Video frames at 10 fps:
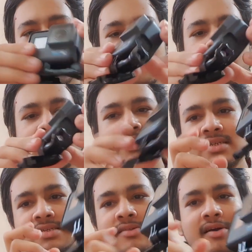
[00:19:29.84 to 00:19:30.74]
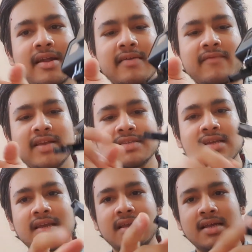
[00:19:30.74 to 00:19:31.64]
once it is locked and fixed,
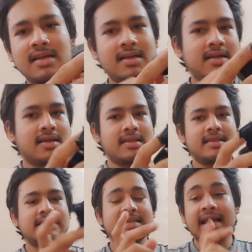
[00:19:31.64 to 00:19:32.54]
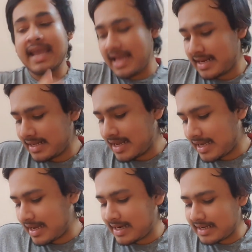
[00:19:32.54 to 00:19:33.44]
this again, yeah,
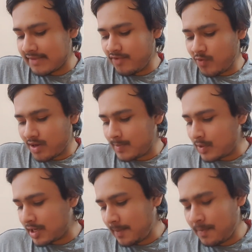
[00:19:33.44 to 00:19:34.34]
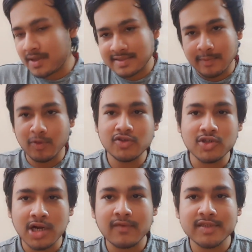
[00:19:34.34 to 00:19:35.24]
I'll give you one more tip. Suppose you
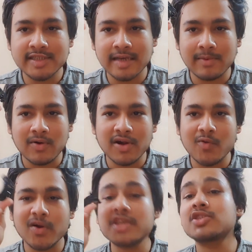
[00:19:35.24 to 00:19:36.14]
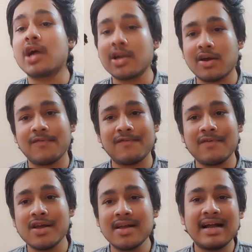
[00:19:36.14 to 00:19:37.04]
don't have a J mount and you want to start off
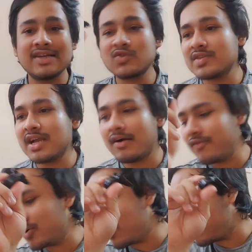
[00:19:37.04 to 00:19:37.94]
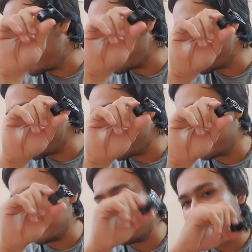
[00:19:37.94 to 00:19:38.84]
as to see how your
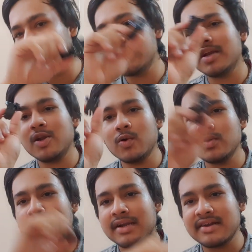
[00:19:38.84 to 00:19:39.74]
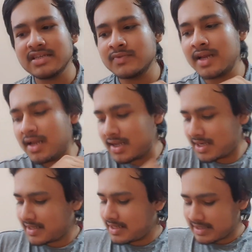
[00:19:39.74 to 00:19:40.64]
motovlogging looks, you can do that as well.
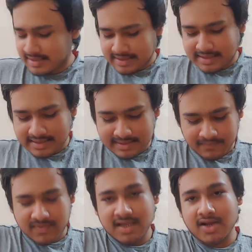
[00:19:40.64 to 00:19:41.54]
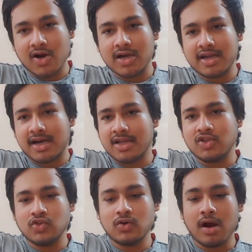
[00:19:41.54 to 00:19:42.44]
There is something called a
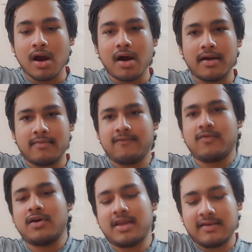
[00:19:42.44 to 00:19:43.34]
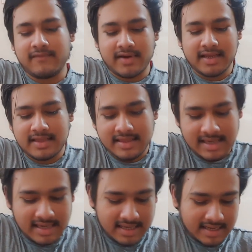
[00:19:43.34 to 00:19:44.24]
jugaad for
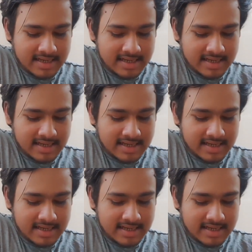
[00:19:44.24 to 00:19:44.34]
everything.